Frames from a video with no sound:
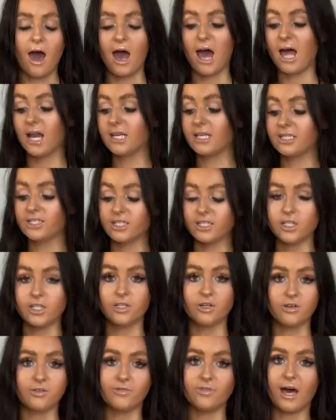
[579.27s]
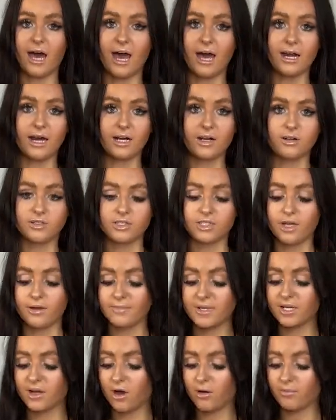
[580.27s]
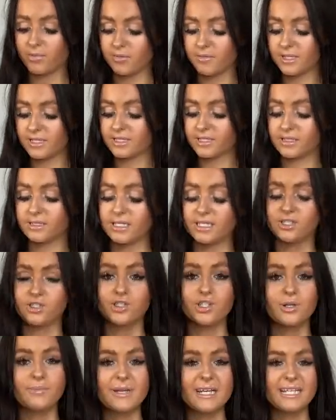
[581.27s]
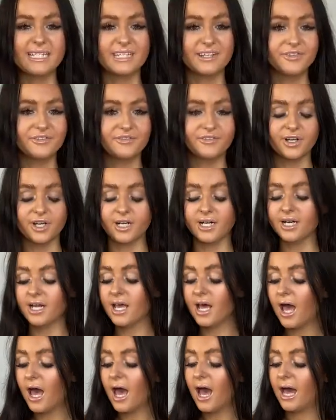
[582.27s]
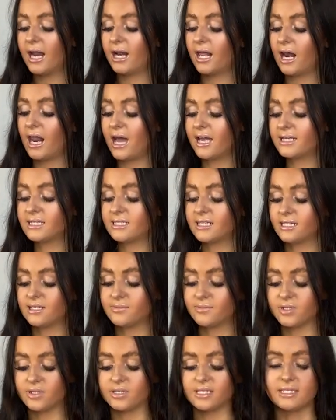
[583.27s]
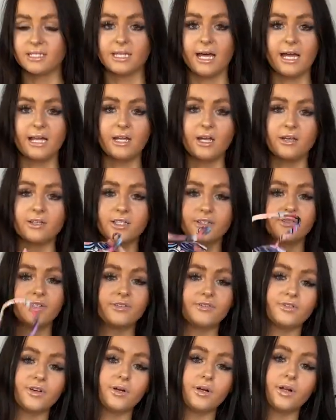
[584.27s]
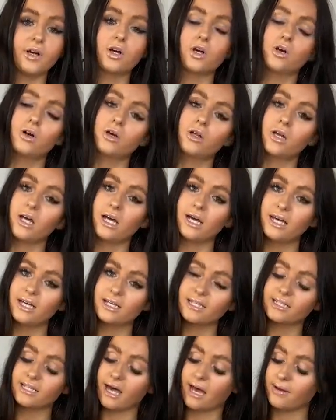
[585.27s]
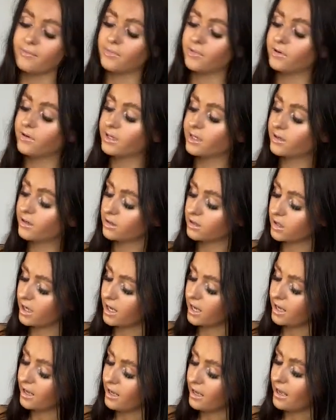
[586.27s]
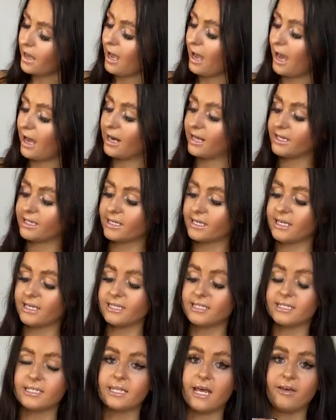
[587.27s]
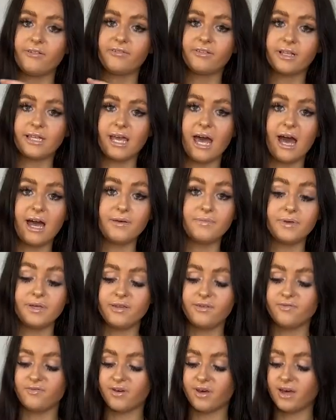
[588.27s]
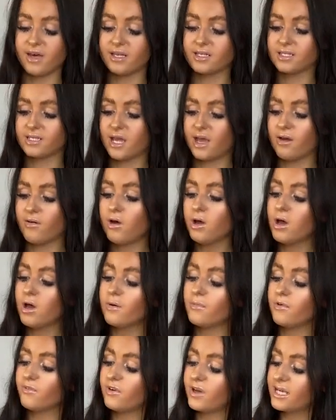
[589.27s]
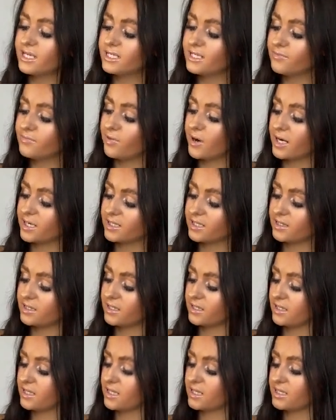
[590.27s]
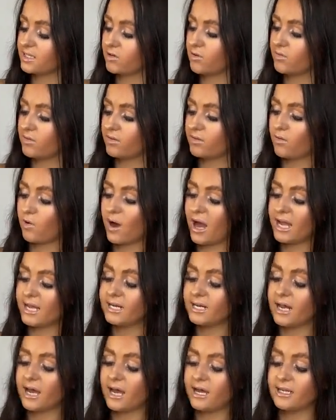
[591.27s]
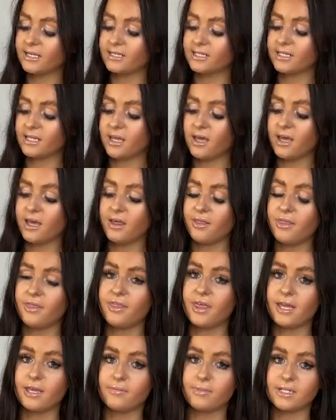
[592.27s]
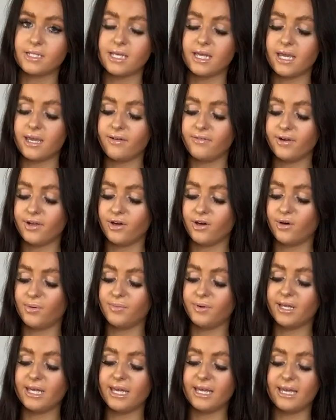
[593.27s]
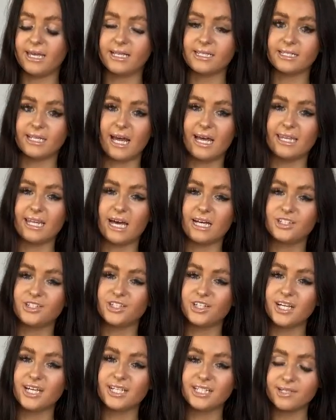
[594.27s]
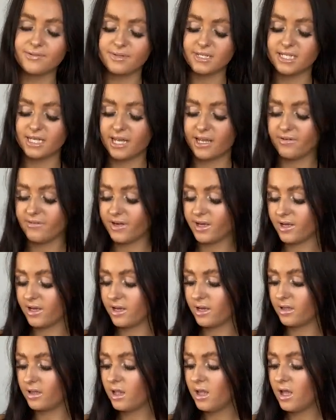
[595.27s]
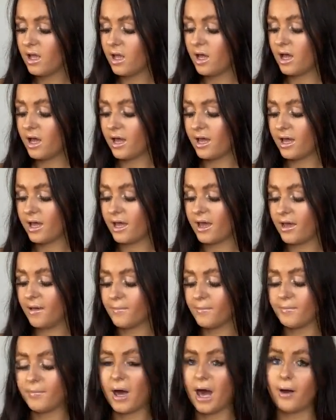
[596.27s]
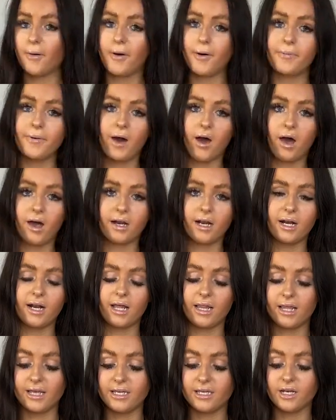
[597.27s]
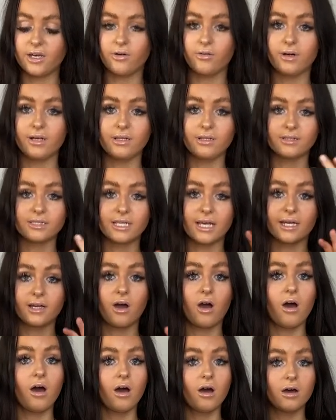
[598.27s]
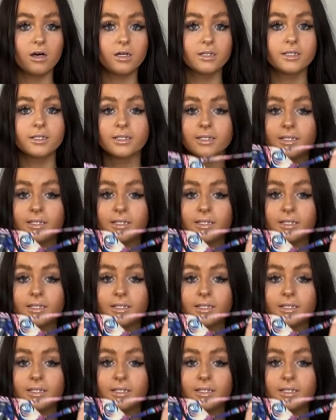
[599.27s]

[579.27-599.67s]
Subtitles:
I literally love that, and I got so many compliments because it's just a bit different, and I liked this because it's like loads of different colours, like multicolour, and I think it is definitely Ibiza. So my first impressions is it's quite nice thick material, but it is like that jersey material. But I'll pop it on and I'll let you know what it looks like on.